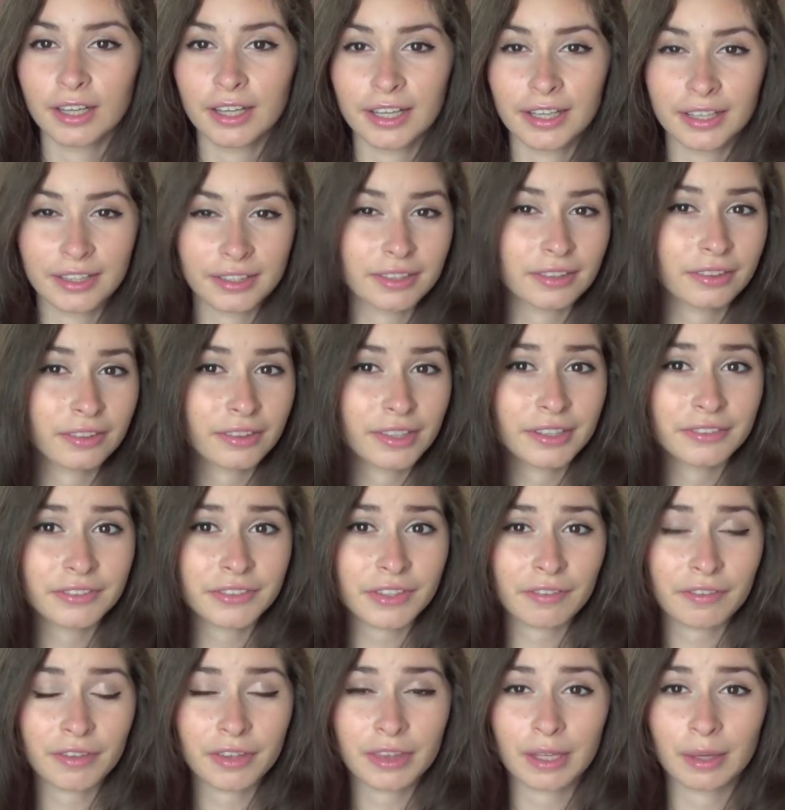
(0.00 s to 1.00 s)
it
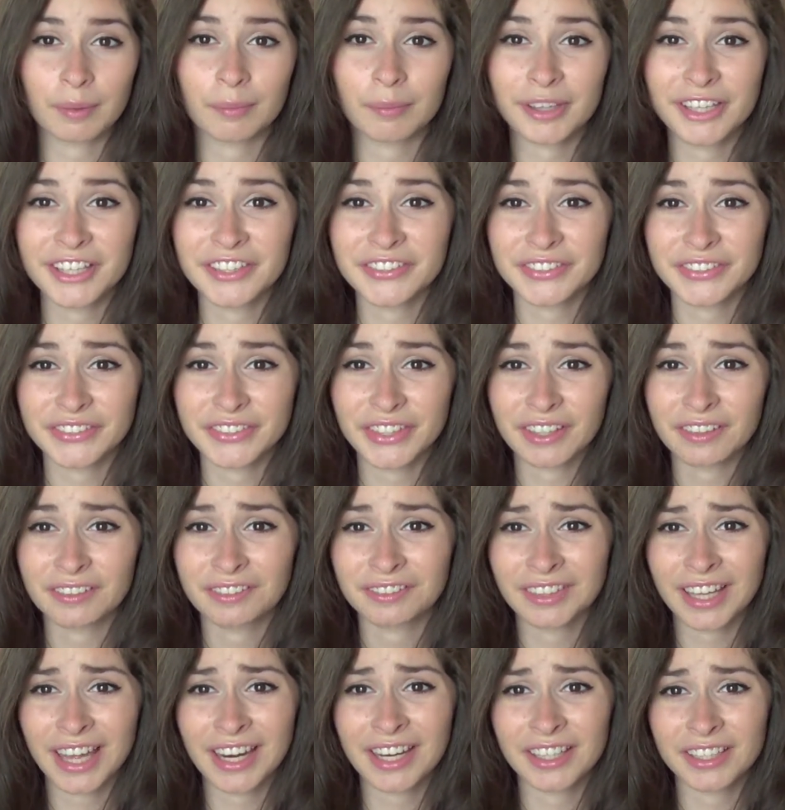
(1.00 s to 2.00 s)
leaves everything in place instead
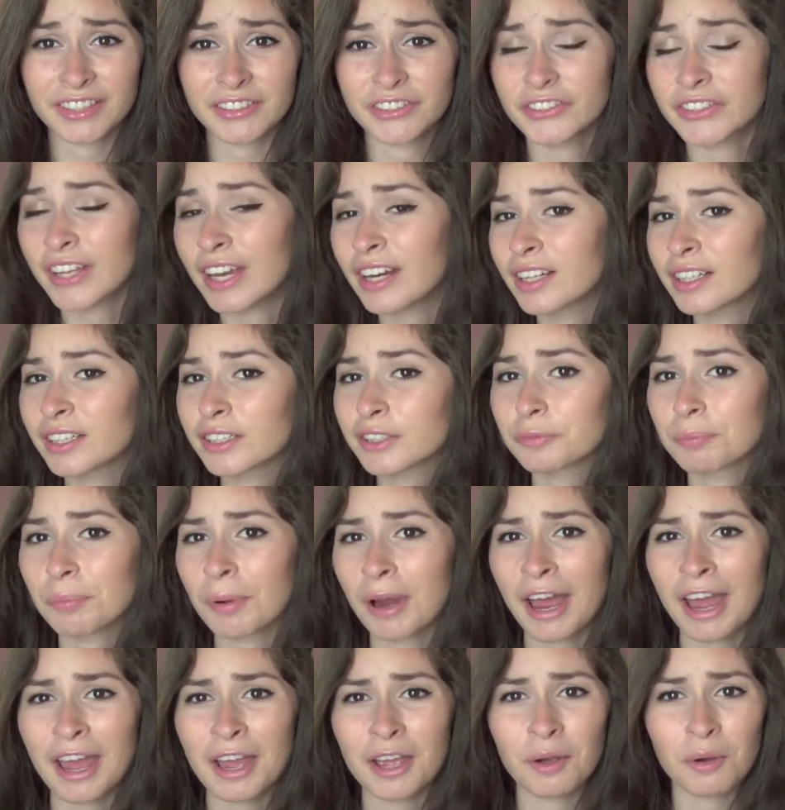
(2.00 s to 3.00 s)
of getting a setting
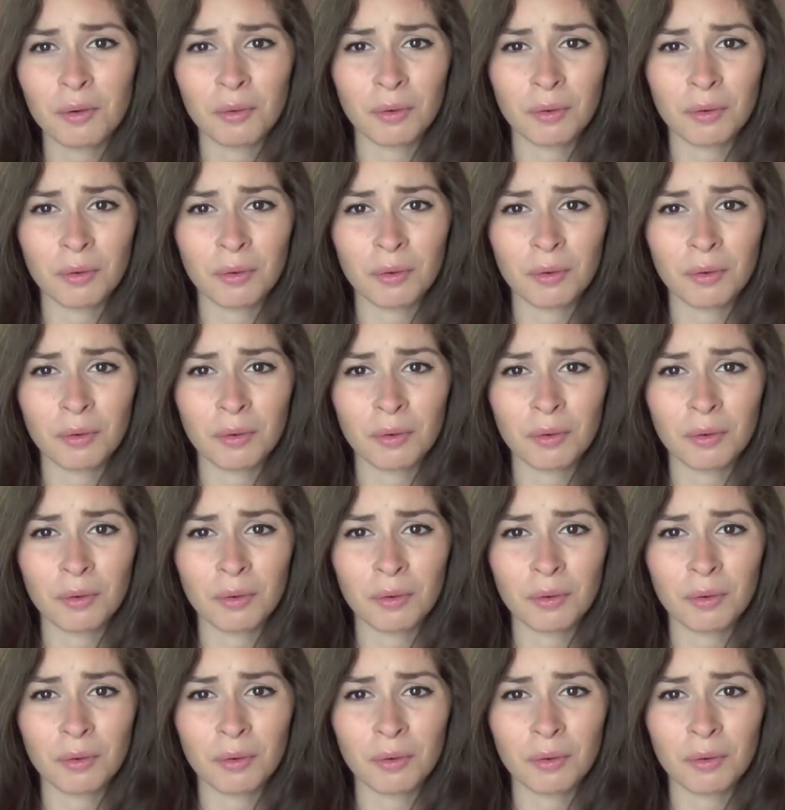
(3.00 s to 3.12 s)
spray,